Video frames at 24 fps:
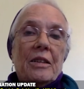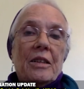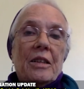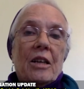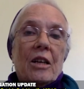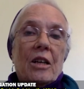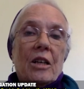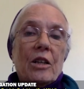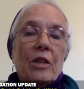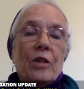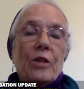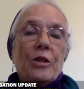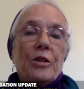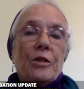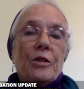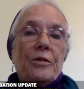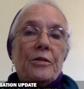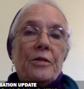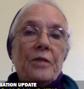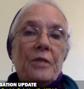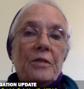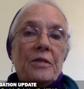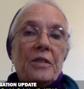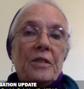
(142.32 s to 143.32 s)
Close to
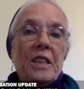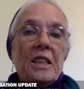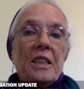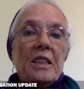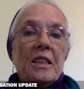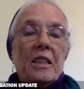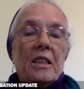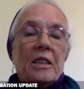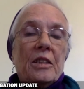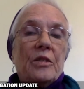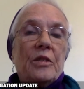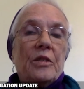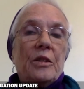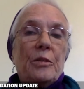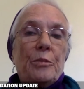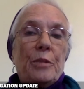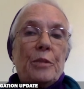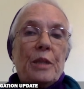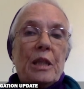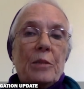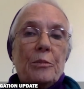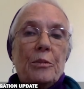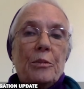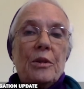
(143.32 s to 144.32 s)
1,500
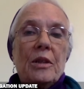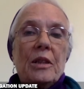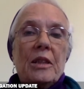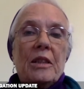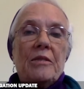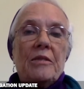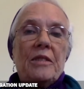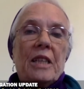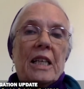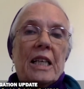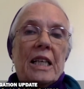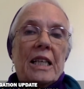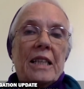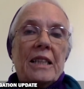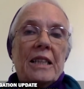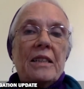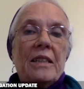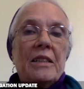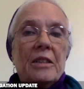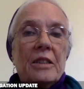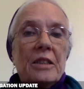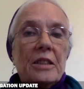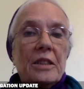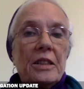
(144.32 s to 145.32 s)
people have died in
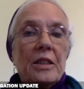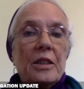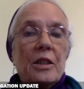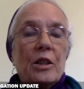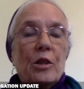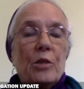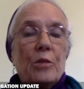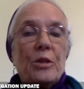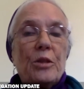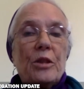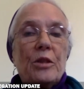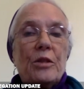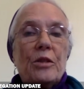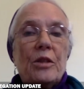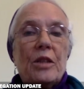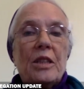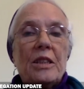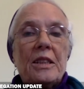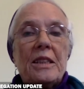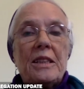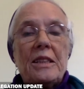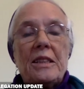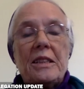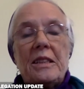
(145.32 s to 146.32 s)
nursing homes
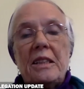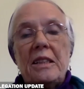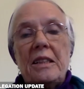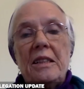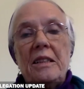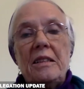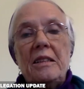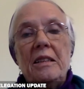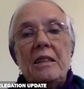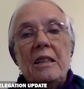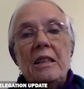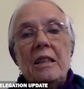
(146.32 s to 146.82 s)
across the state.